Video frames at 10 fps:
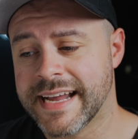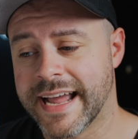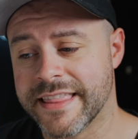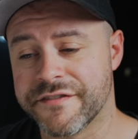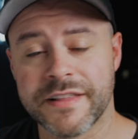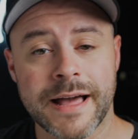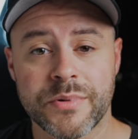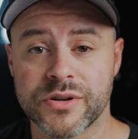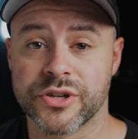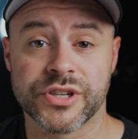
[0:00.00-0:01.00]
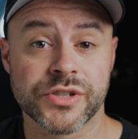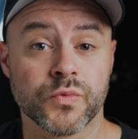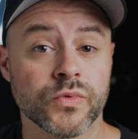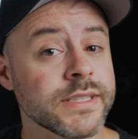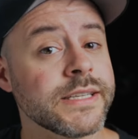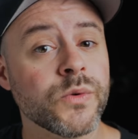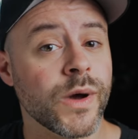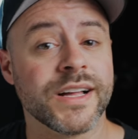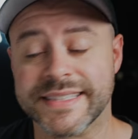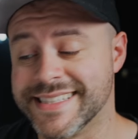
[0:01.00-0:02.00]
and the flat burrs are just really
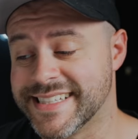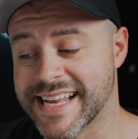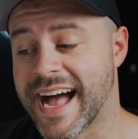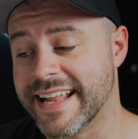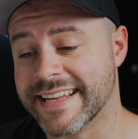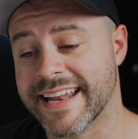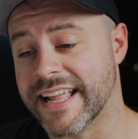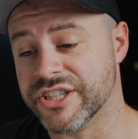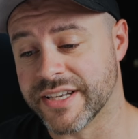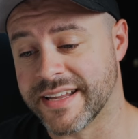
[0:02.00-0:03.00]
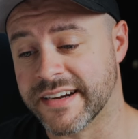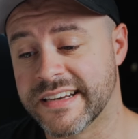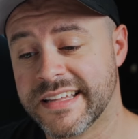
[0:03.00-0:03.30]
well designed and engineered.